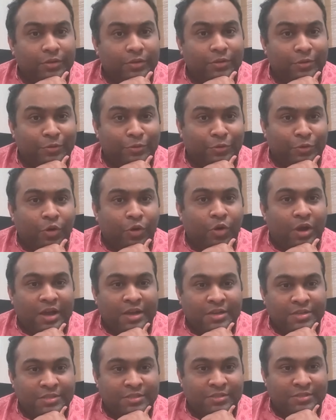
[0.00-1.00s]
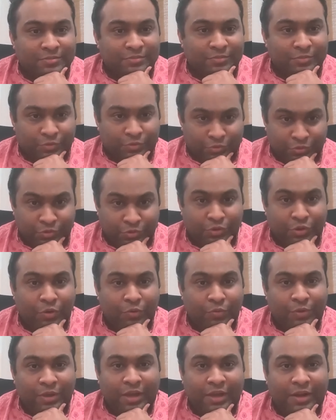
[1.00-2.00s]
you know us, you know
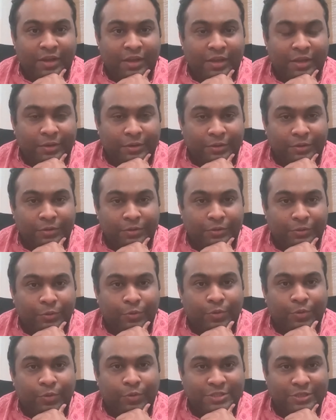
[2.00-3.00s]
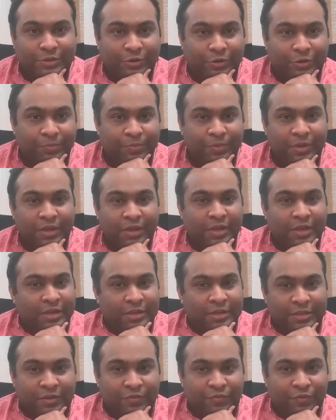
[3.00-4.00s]
we are a doers group.
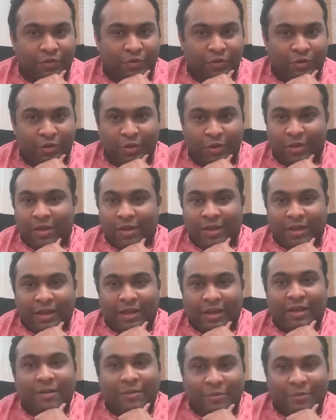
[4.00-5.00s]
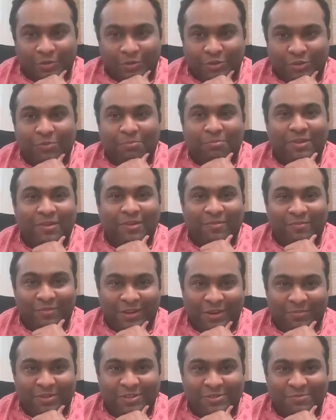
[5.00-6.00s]
Therefore, you should be
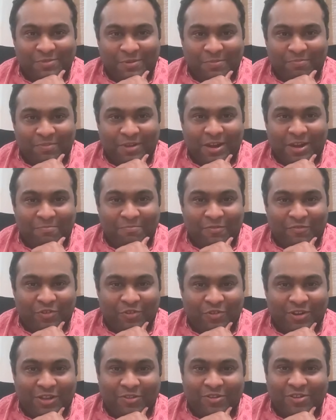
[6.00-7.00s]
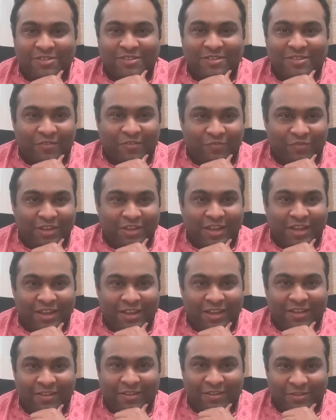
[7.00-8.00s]
very much prepared before requesting
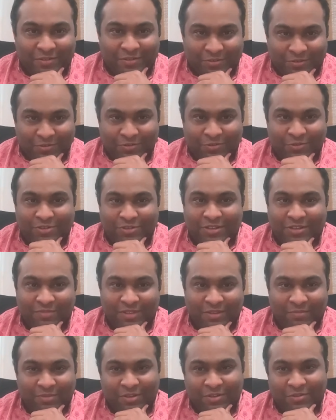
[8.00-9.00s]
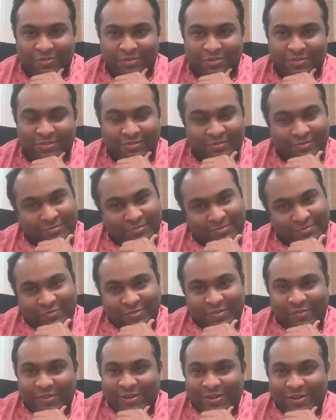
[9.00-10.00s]
FTI to do something, because
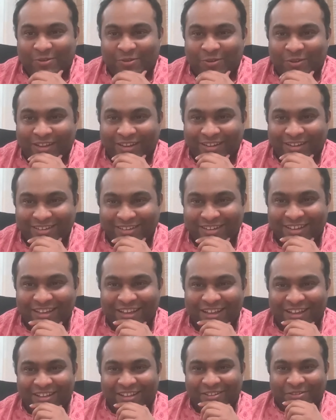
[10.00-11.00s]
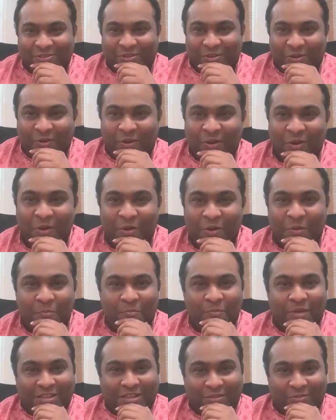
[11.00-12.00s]
we will do it. So
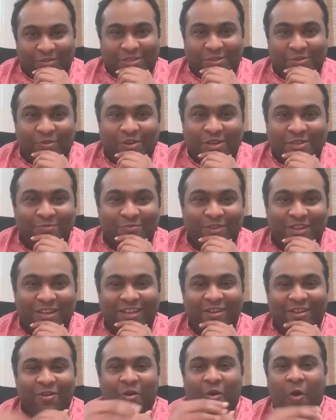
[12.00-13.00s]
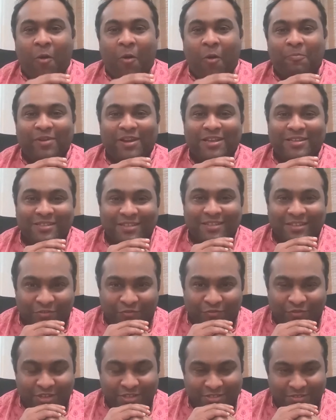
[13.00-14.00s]
Madhaviji was very hopeless in
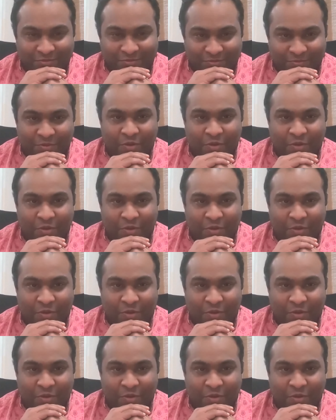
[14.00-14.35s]
the first